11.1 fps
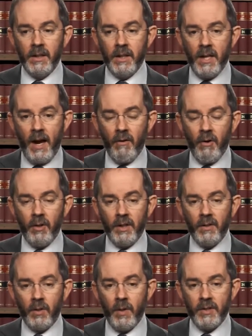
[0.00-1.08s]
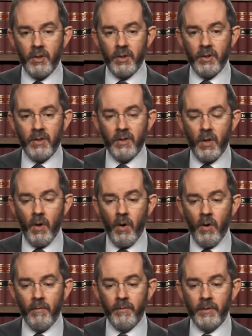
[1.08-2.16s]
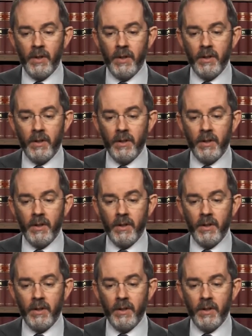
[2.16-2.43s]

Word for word: narrowly the questions of